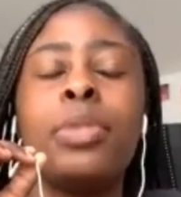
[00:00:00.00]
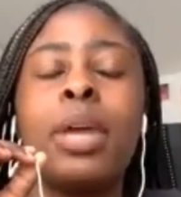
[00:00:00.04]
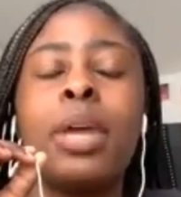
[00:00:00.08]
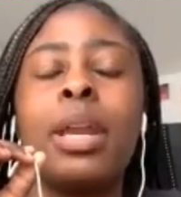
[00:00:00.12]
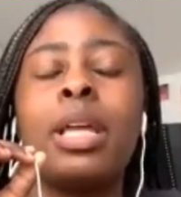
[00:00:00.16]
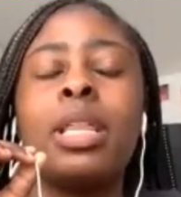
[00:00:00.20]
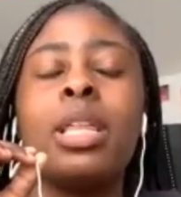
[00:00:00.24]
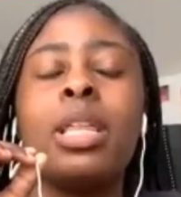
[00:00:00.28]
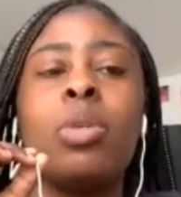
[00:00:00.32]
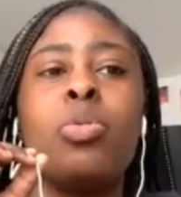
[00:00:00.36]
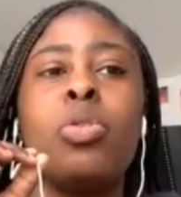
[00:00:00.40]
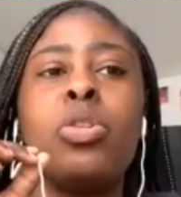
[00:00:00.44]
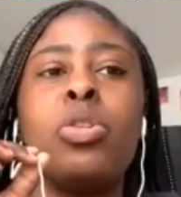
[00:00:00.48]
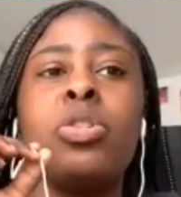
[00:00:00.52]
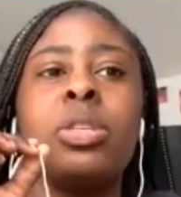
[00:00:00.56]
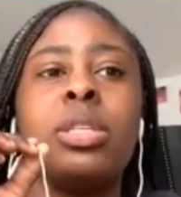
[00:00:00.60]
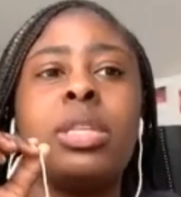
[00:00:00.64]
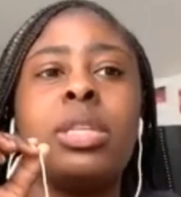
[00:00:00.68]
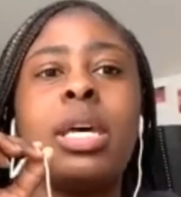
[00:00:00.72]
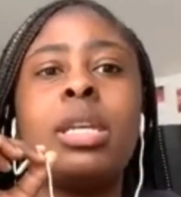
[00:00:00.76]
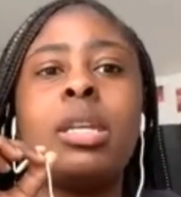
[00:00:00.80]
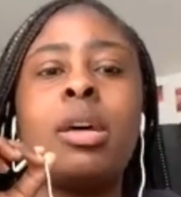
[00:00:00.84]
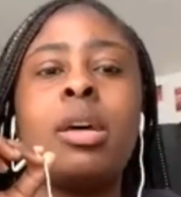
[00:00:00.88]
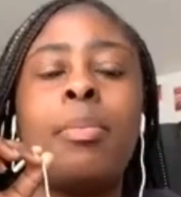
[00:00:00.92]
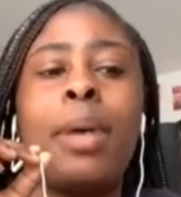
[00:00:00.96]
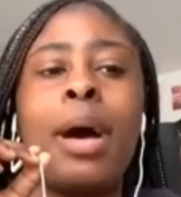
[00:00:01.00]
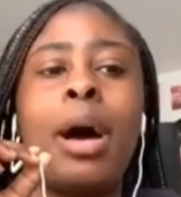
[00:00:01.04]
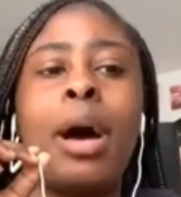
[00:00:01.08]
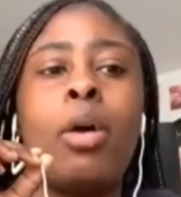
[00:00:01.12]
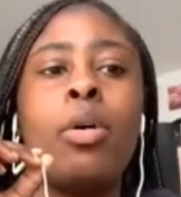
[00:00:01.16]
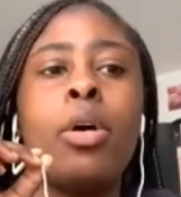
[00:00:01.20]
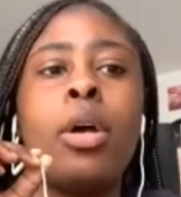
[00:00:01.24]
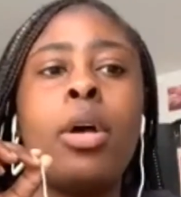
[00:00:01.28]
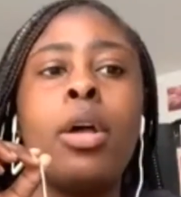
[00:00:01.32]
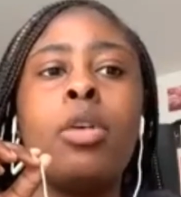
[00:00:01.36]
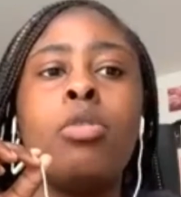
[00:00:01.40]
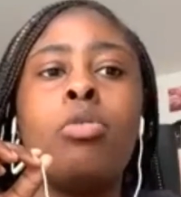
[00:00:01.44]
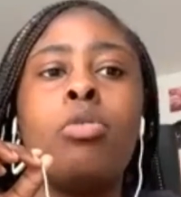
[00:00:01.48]
And I think what you said about
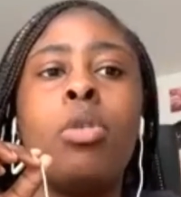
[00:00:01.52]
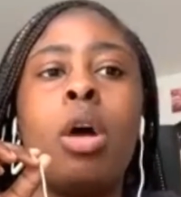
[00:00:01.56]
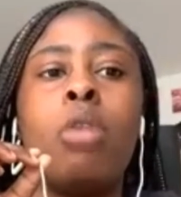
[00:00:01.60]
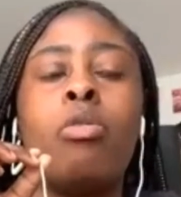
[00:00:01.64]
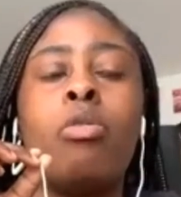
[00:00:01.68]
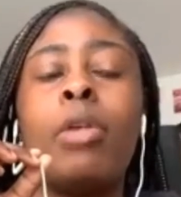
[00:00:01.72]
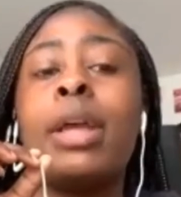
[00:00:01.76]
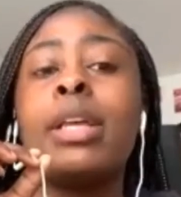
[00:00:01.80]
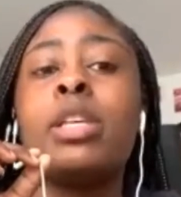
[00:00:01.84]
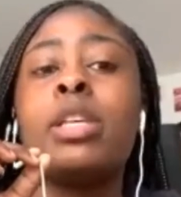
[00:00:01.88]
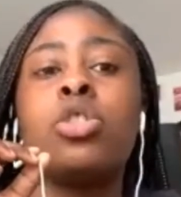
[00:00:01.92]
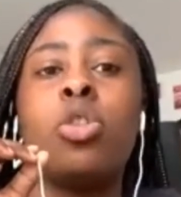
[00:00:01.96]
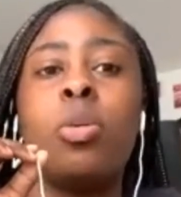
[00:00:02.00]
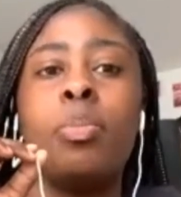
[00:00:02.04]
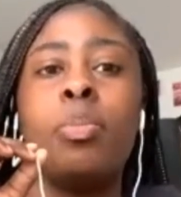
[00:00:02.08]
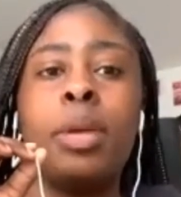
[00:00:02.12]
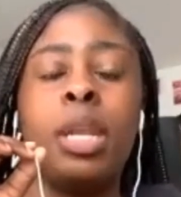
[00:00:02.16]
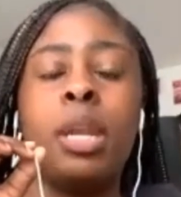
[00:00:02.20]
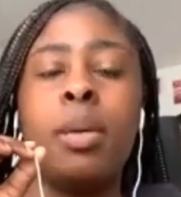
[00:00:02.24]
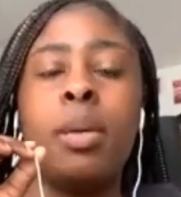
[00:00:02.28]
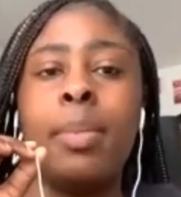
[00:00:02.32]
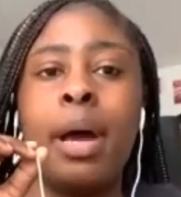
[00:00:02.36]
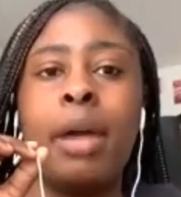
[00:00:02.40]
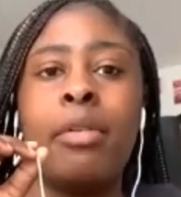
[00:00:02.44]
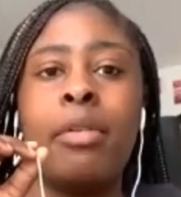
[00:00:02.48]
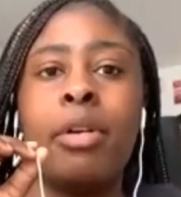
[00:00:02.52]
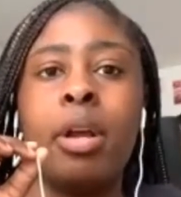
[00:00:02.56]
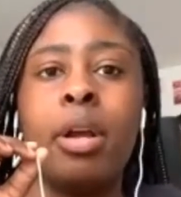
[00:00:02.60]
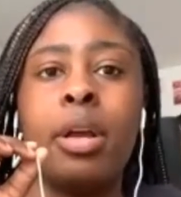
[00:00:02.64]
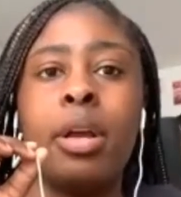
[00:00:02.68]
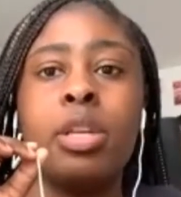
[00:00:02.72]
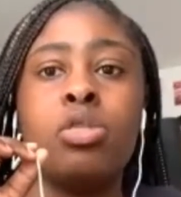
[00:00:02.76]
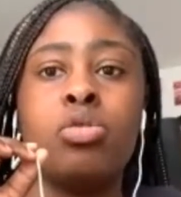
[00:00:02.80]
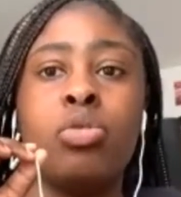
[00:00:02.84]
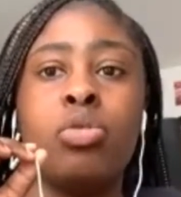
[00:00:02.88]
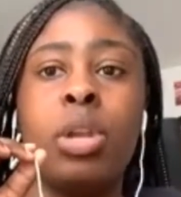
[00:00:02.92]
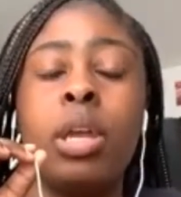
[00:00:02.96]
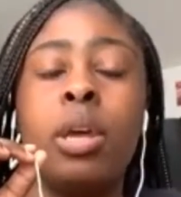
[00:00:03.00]
race not being a barrier
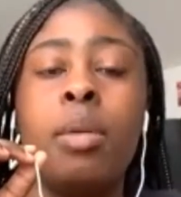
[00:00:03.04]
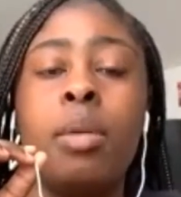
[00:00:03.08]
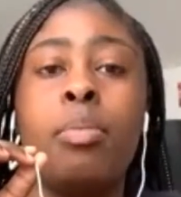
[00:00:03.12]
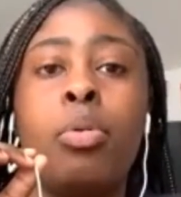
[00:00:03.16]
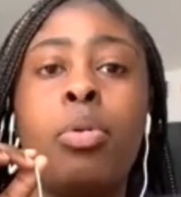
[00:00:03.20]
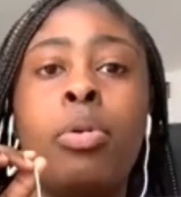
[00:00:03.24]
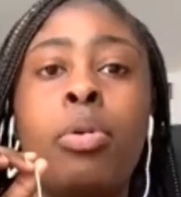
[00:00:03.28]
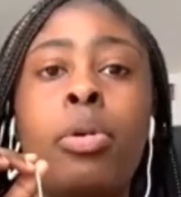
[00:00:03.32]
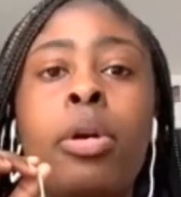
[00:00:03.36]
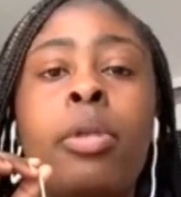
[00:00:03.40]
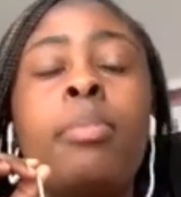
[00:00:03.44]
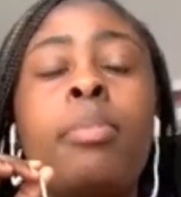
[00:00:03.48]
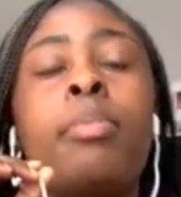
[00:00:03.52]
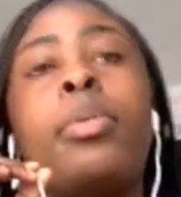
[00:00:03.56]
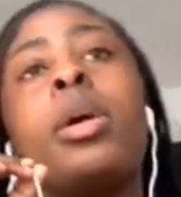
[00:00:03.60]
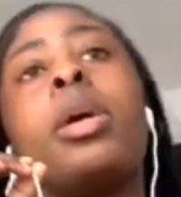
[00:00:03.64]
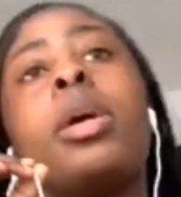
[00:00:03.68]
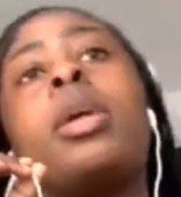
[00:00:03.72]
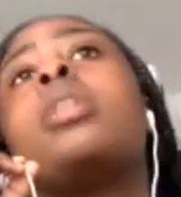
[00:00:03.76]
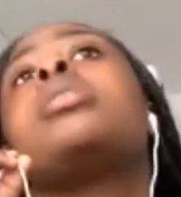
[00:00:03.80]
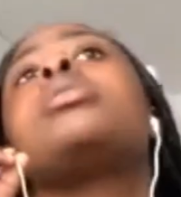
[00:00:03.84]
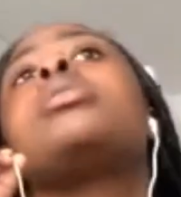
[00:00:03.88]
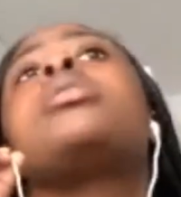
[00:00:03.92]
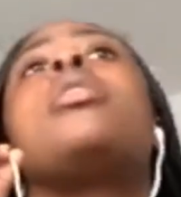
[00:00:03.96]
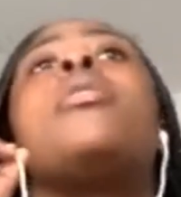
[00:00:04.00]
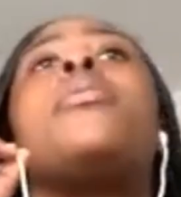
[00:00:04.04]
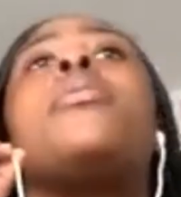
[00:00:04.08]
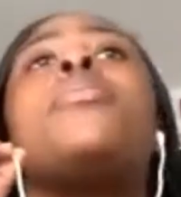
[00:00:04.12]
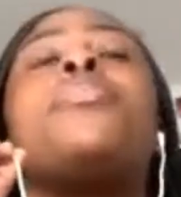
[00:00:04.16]
is really important because